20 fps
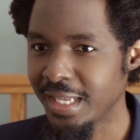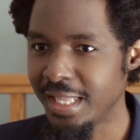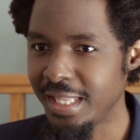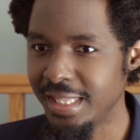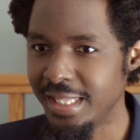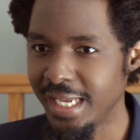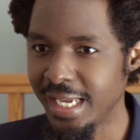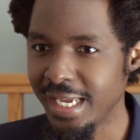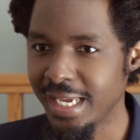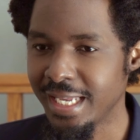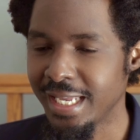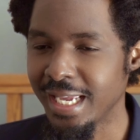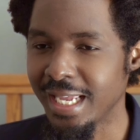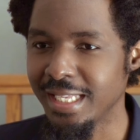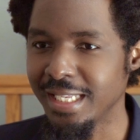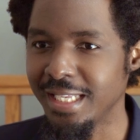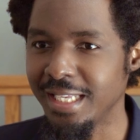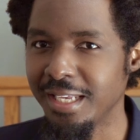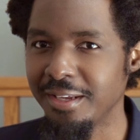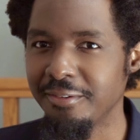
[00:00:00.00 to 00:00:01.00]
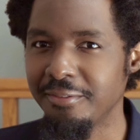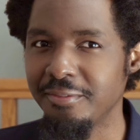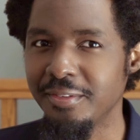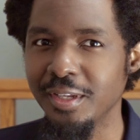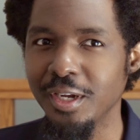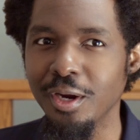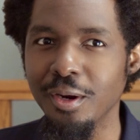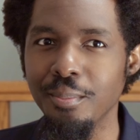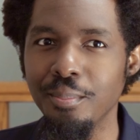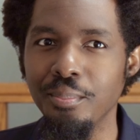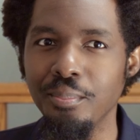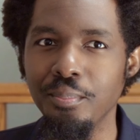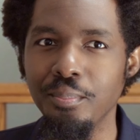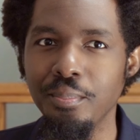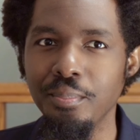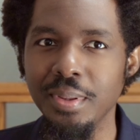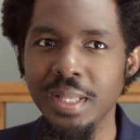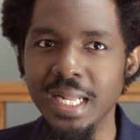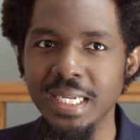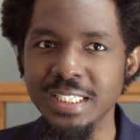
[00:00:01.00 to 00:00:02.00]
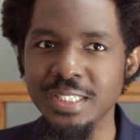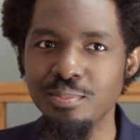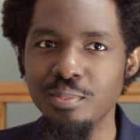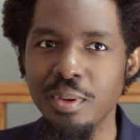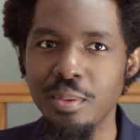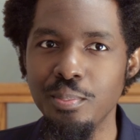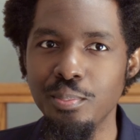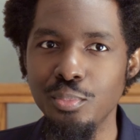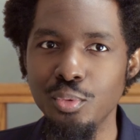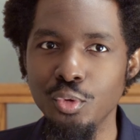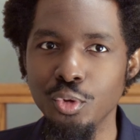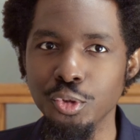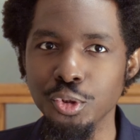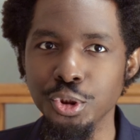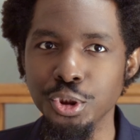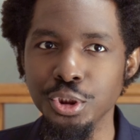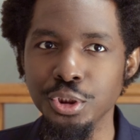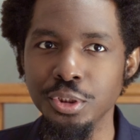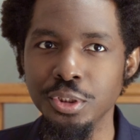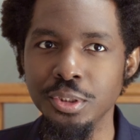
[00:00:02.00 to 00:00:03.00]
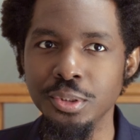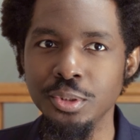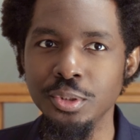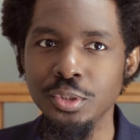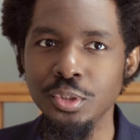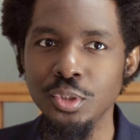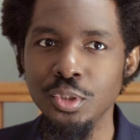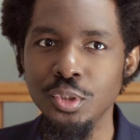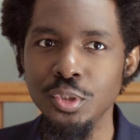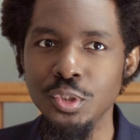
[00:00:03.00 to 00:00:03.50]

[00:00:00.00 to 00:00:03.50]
they can give their plasma portion